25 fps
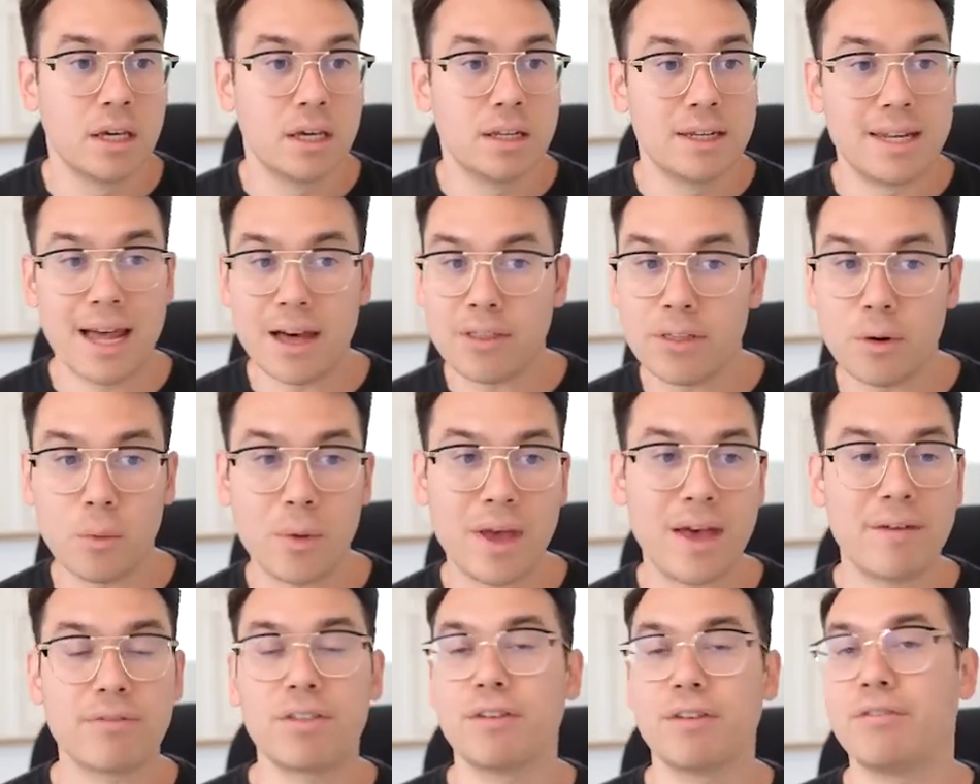now that
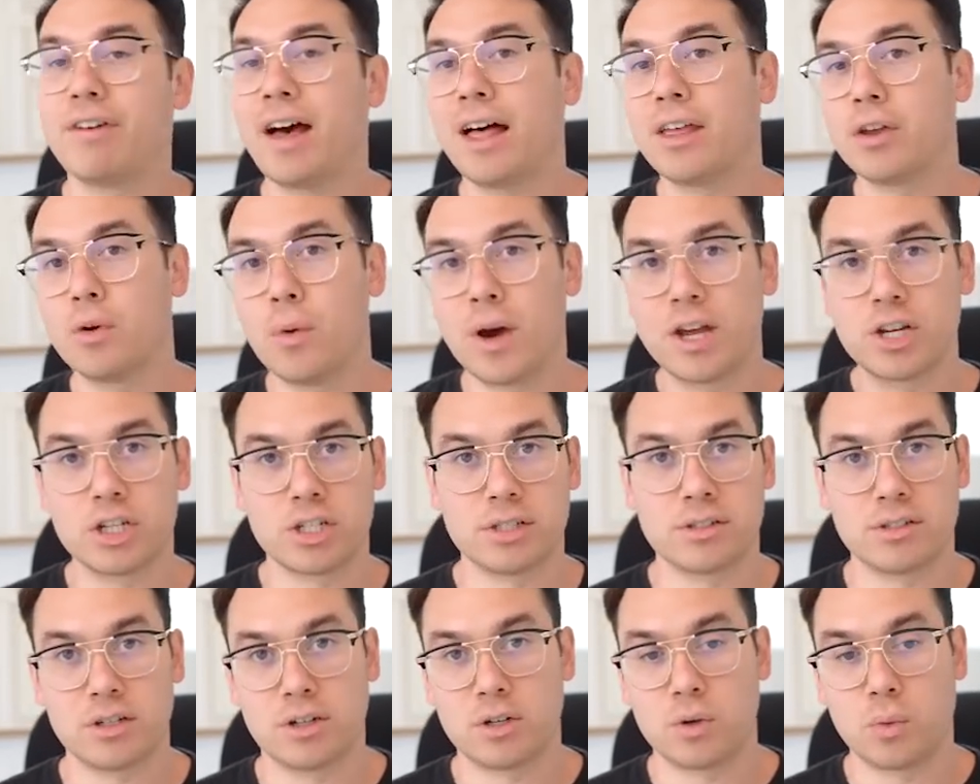we have the
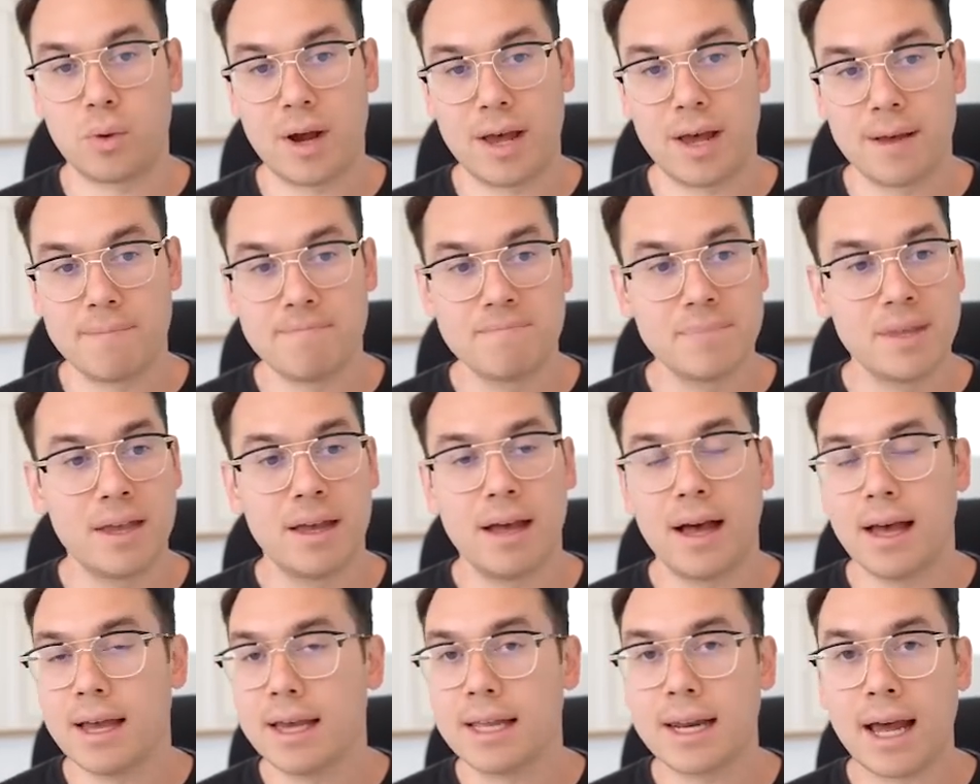valuations underway,
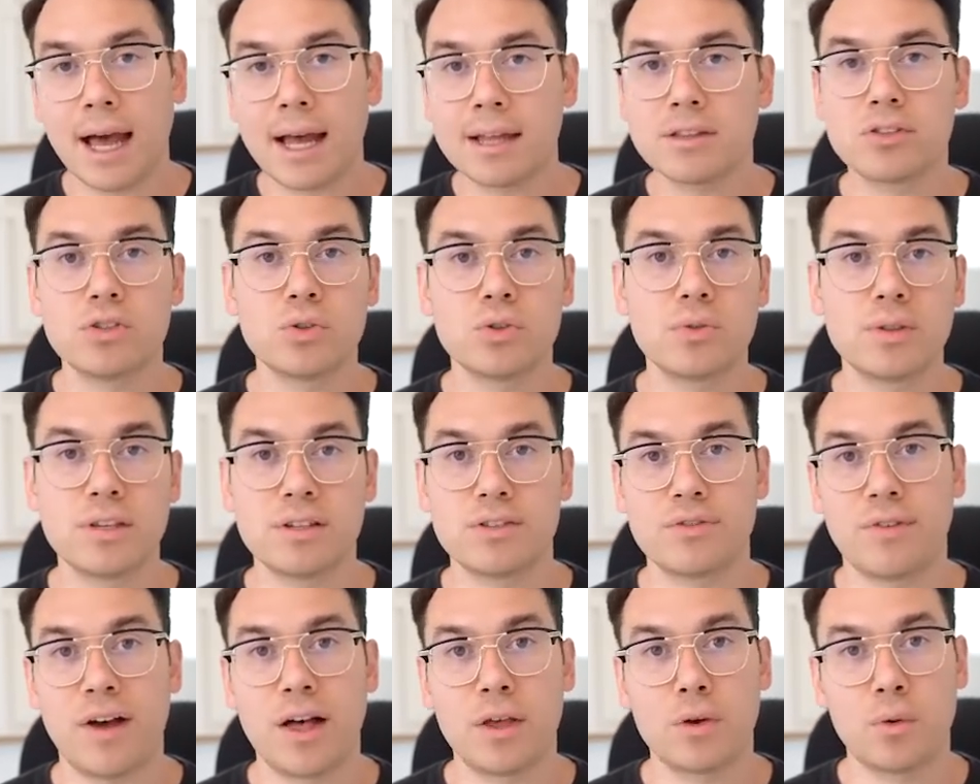and I do
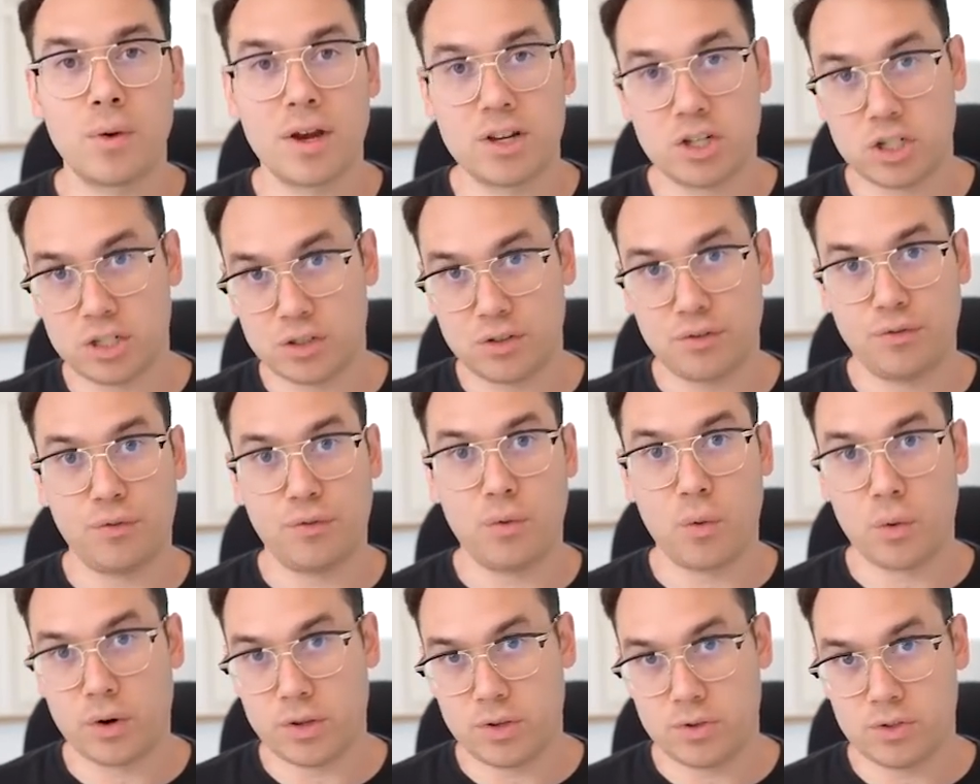these valuations
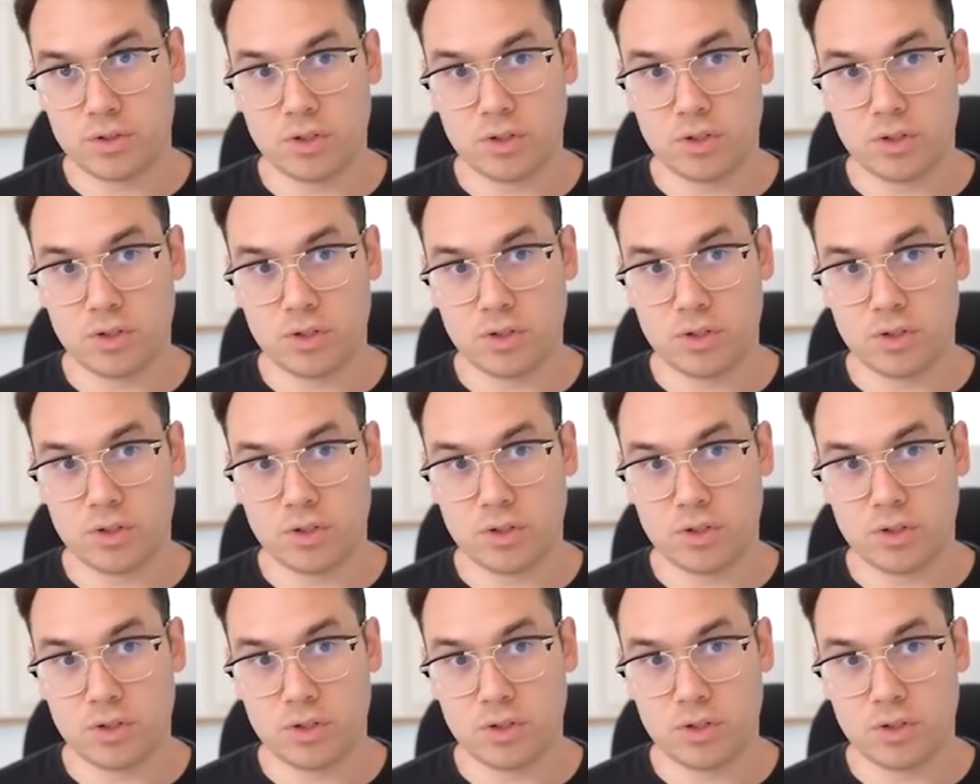for you.